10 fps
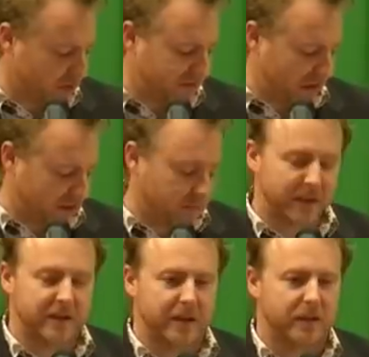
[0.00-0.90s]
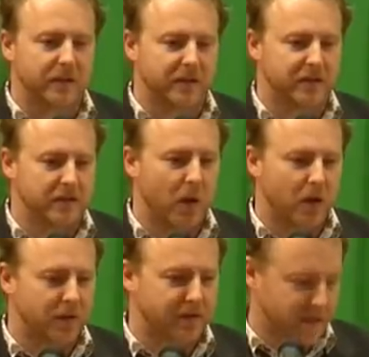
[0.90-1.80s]
on settlement hills and
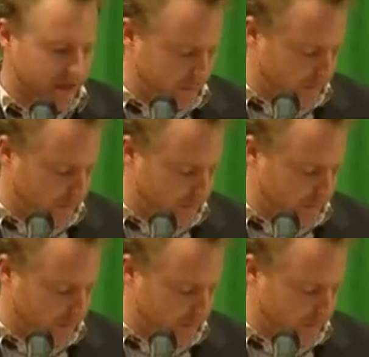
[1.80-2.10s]
demography.